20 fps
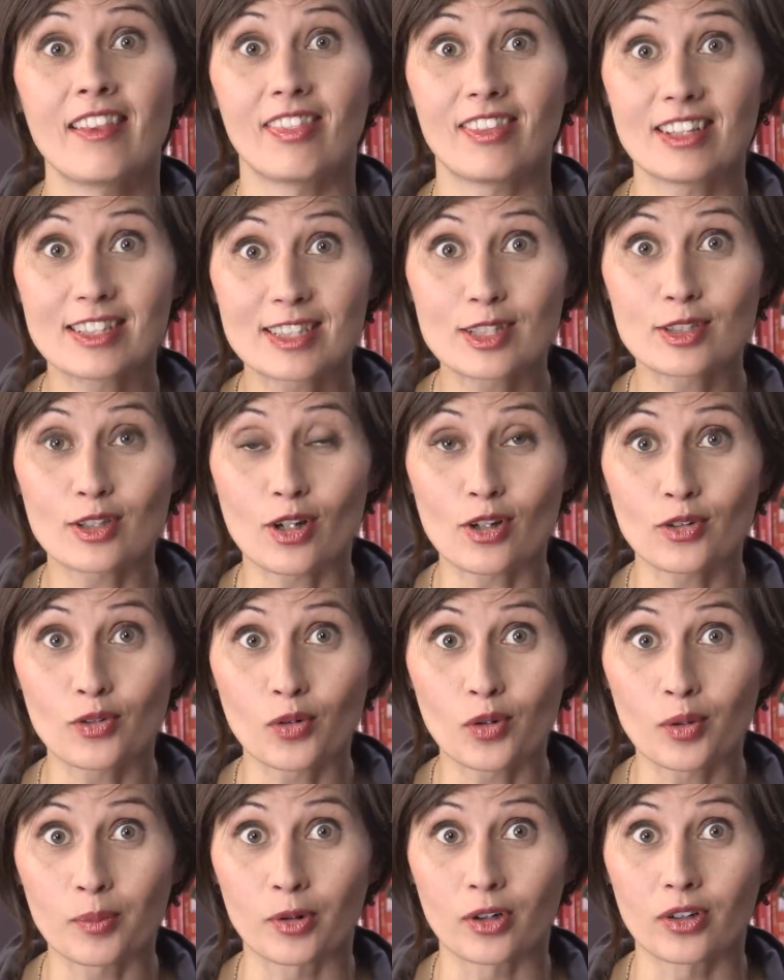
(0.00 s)
This is all
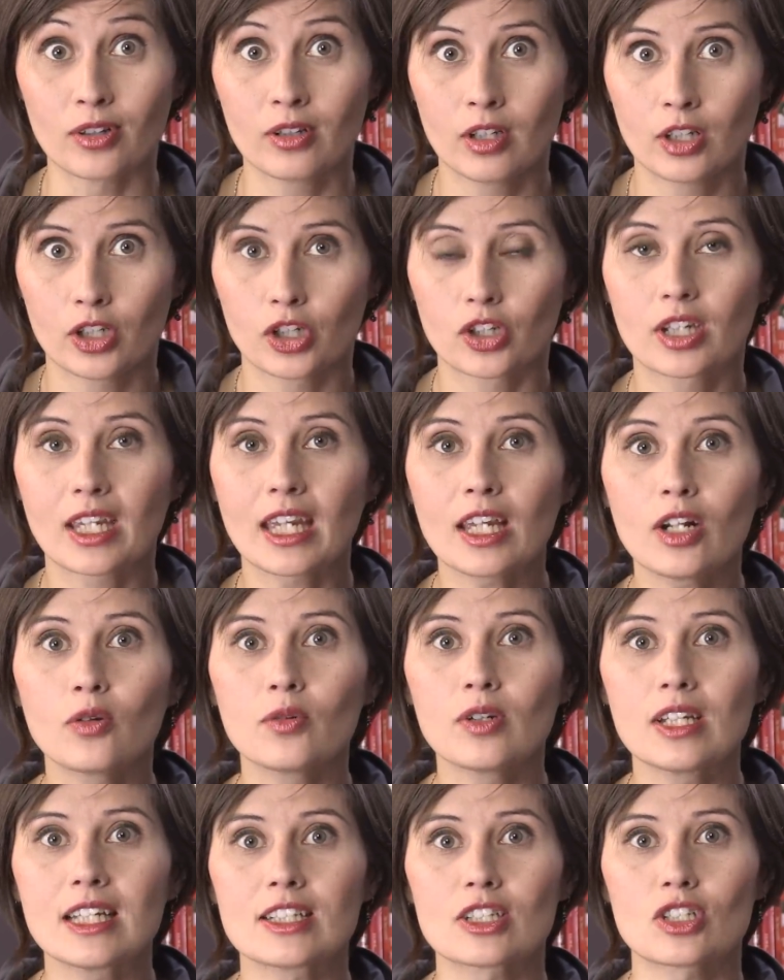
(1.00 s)
normal. Your kiddo
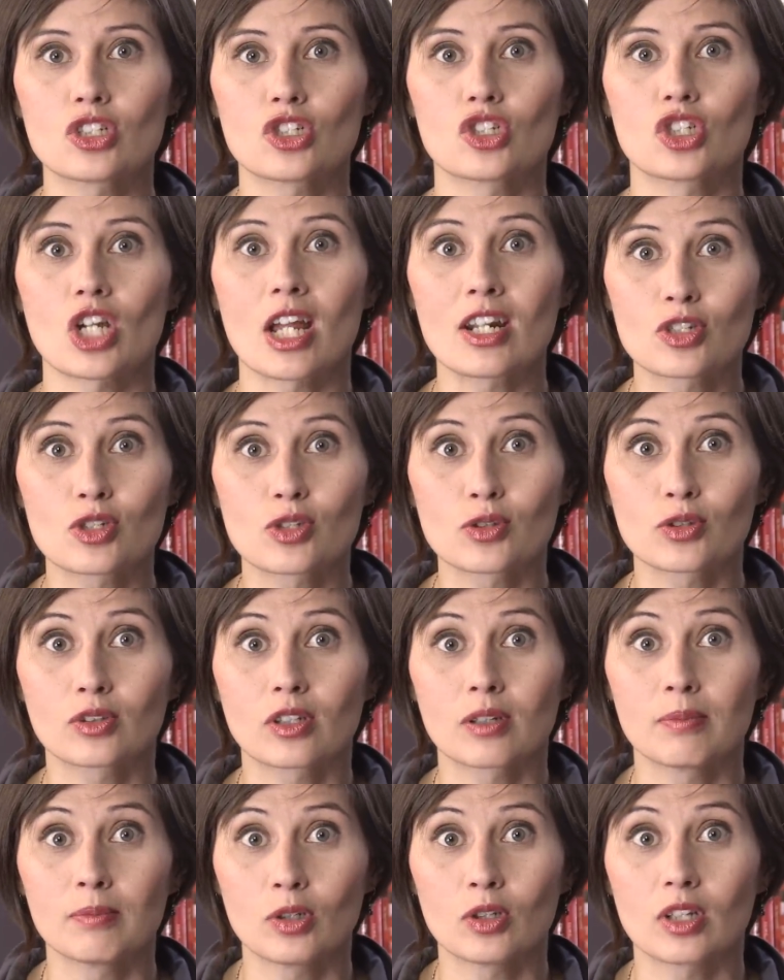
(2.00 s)
needs a gentle
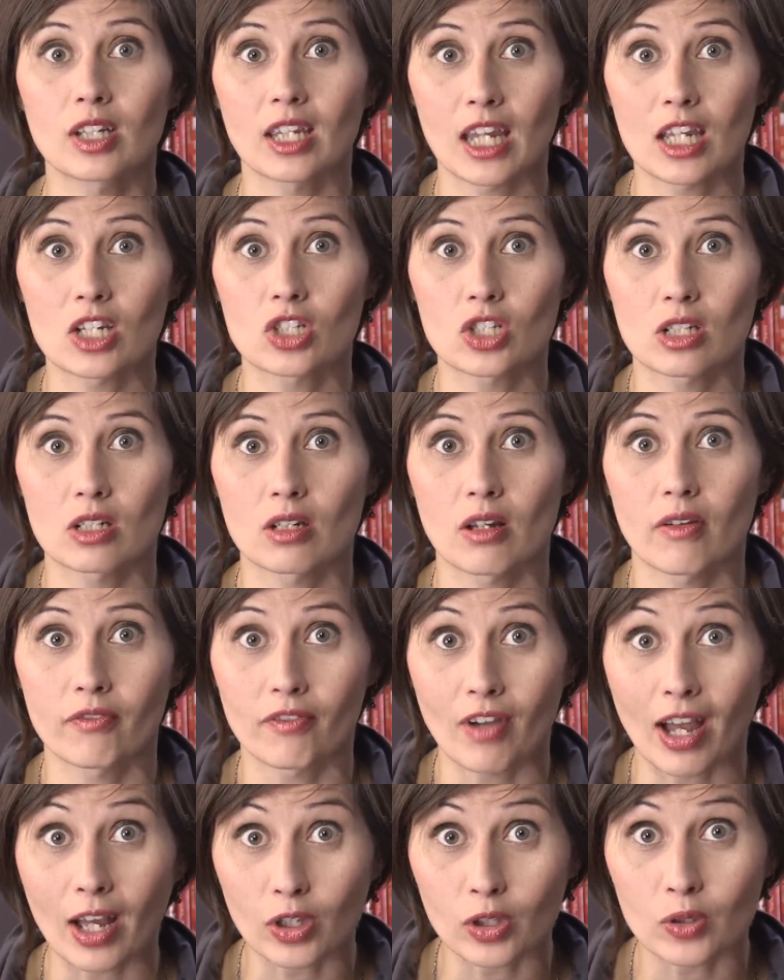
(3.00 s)
communication of
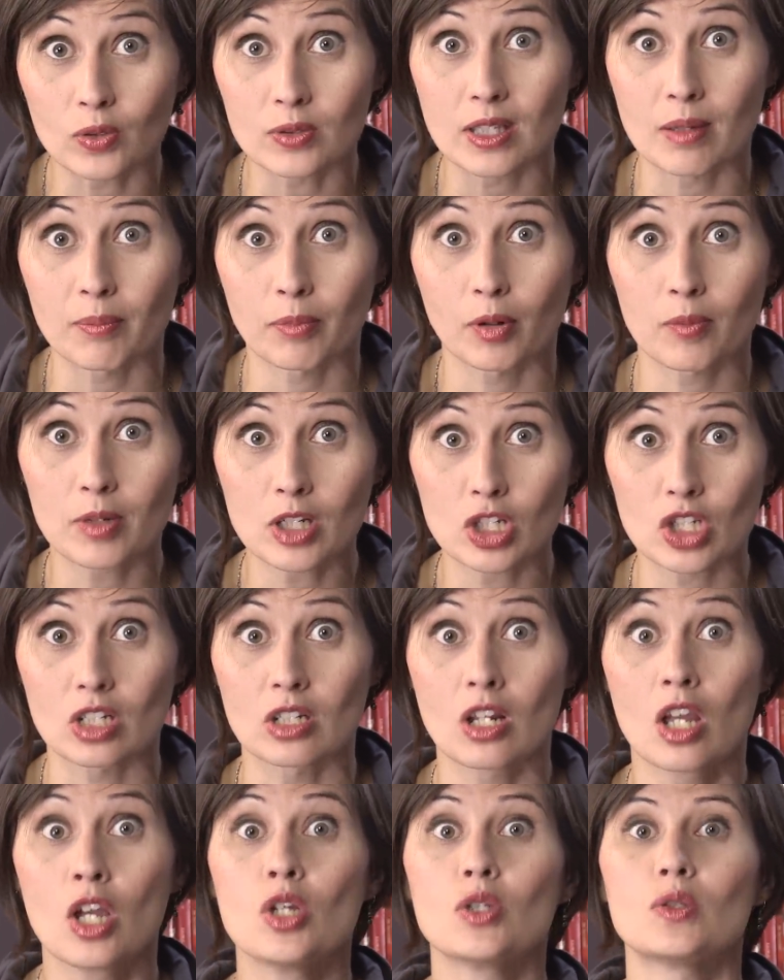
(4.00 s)
values and permission
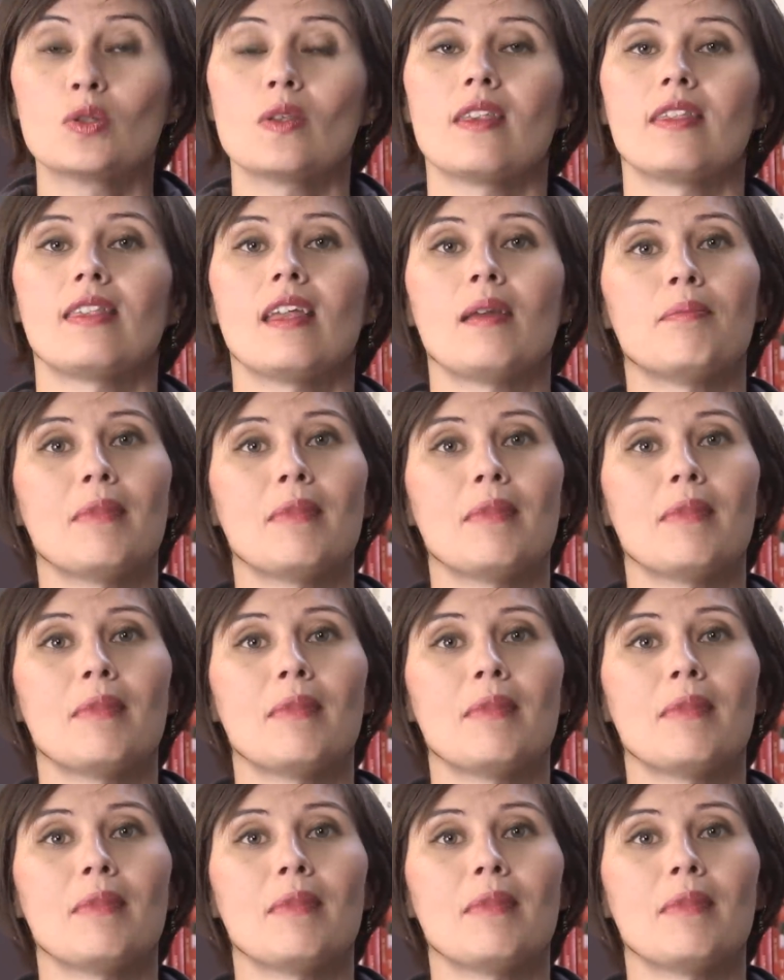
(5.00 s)
so that they